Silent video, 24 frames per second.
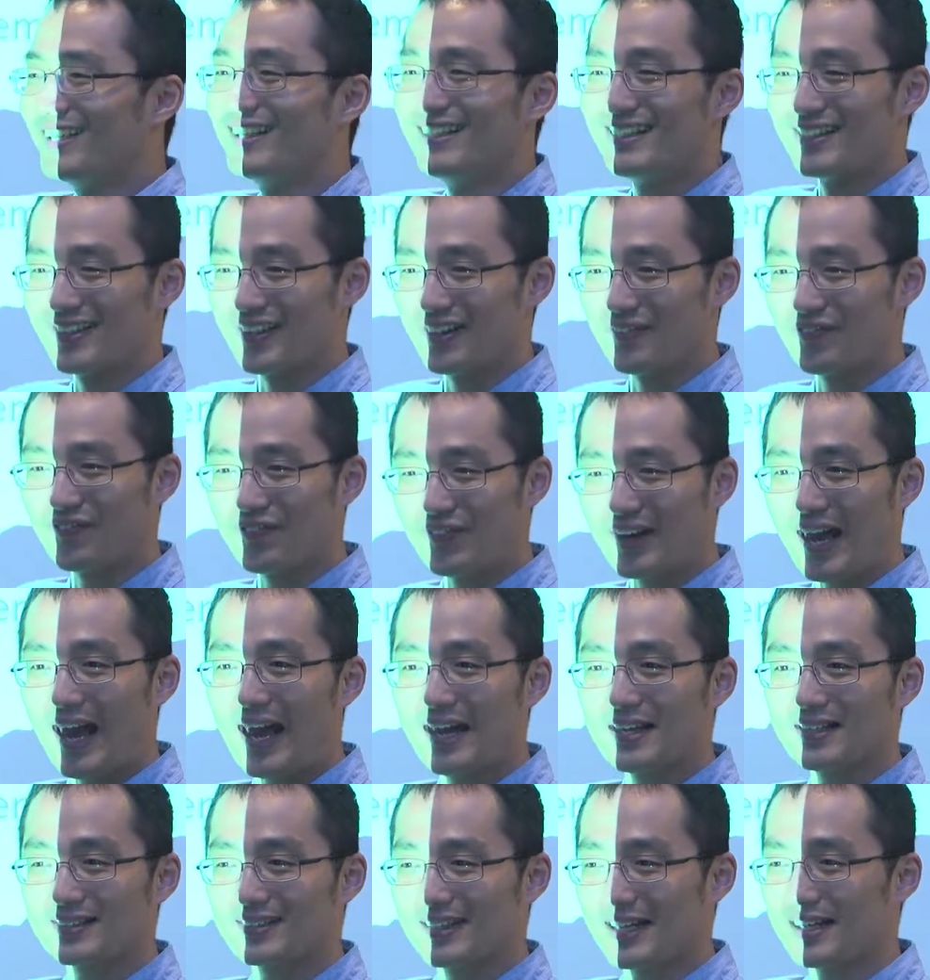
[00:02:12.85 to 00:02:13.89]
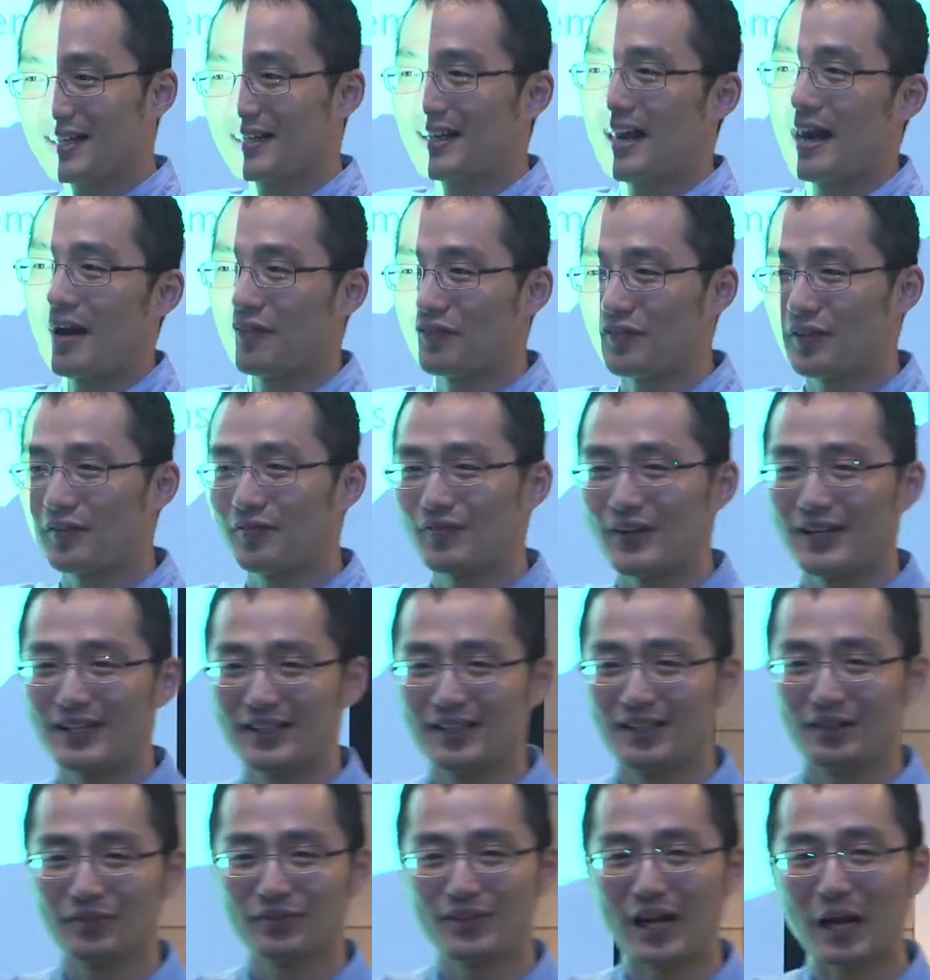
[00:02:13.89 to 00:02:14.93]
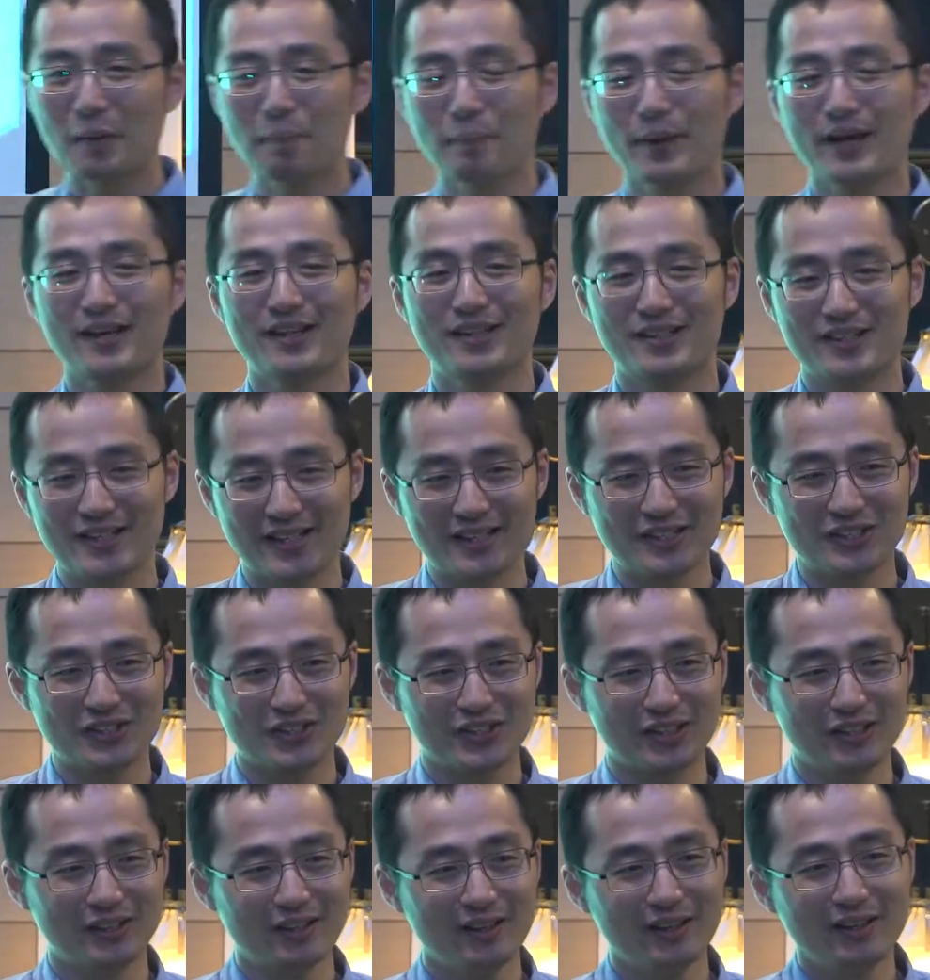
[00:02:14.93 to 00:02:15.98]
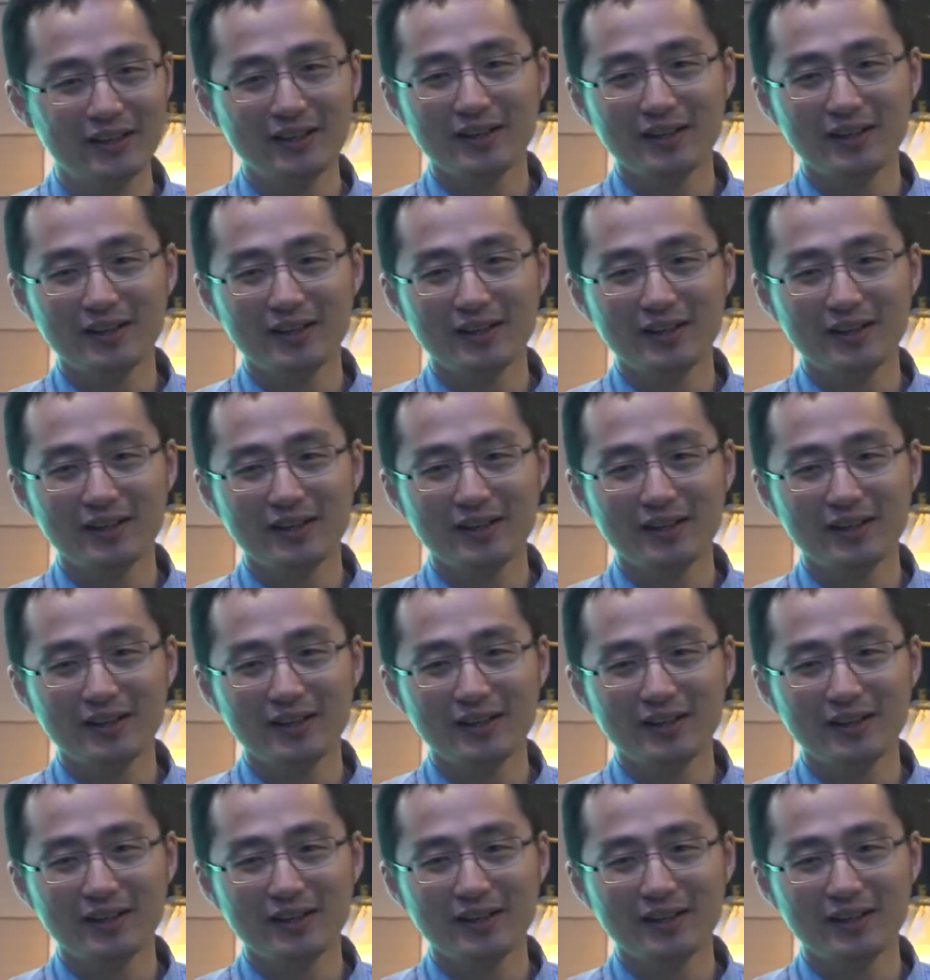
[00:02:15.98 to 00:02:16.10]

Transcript: the second half of the video, not paying attention.